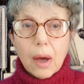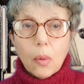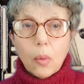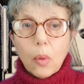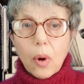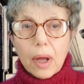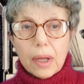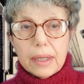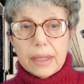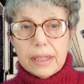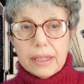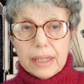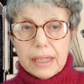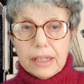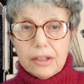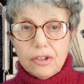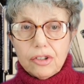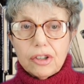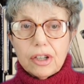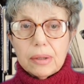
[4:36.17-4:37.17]
While in
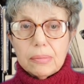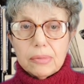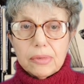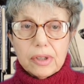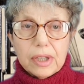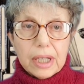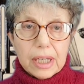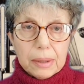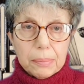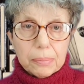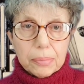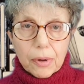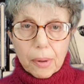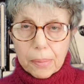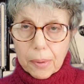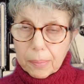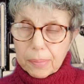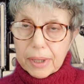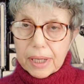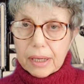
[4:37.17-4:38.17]
Egypt, he
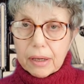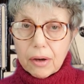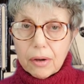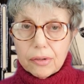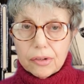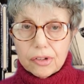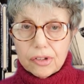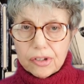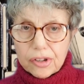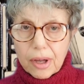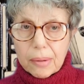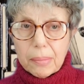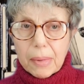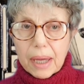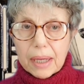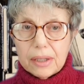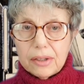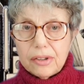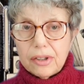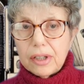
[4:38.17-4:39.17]
probably got some
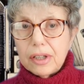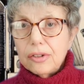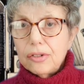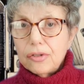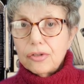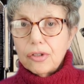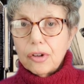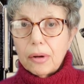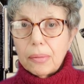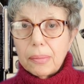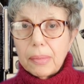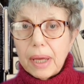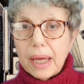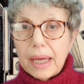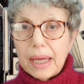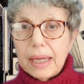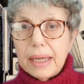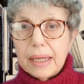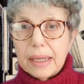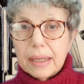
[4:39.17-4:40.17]
ideas from
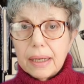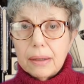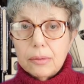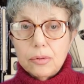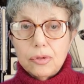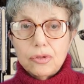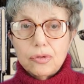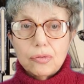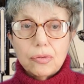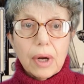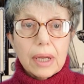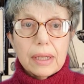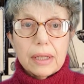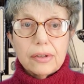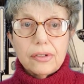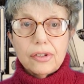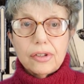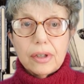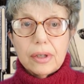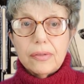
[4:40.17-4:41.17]
a close
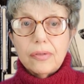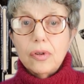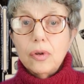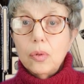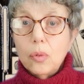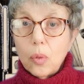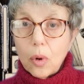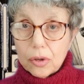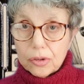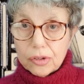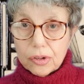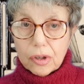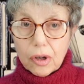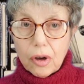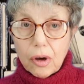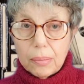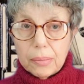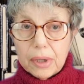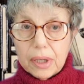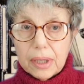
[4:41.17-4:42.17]
relative who was a
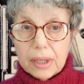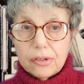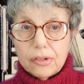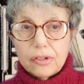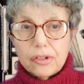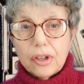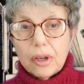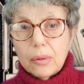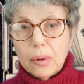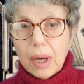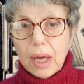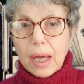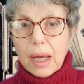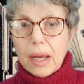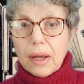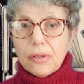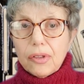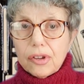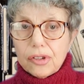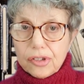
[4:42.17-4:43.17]
communist. So
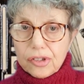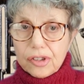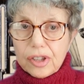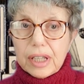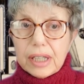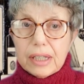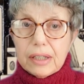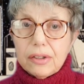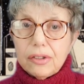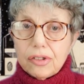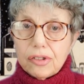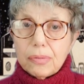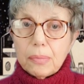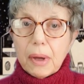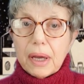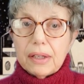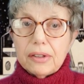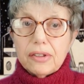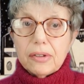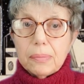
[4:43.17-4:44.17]
the seeds
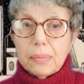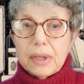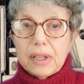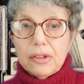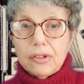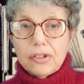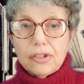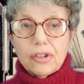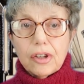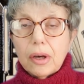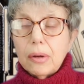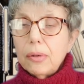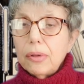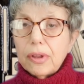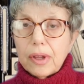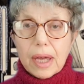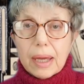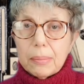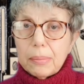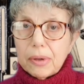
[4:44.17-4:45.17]
might have been sown
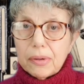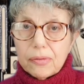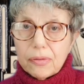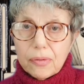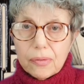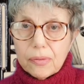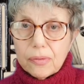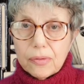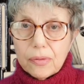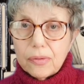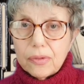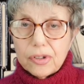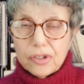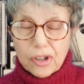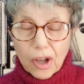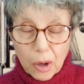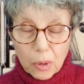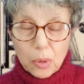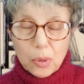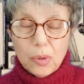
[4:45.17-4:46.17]
there, but
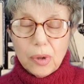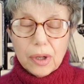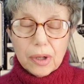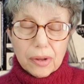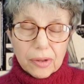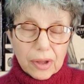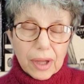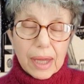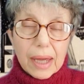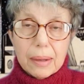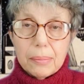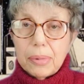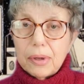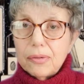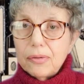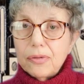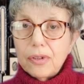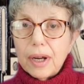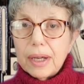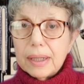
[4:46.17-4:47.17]
sown there,
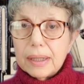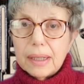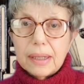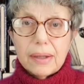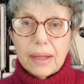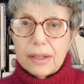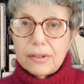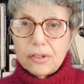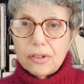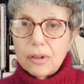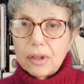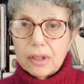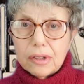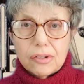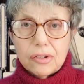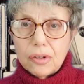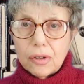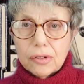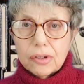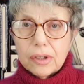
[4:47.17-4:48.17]
but frankly, that's
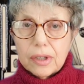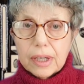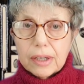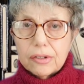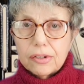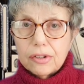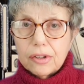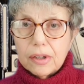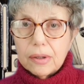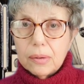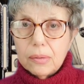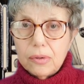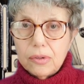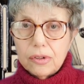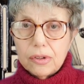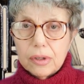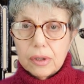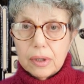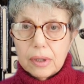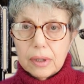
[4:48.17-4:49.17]
that's not an
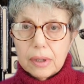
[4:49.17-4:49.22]
excuse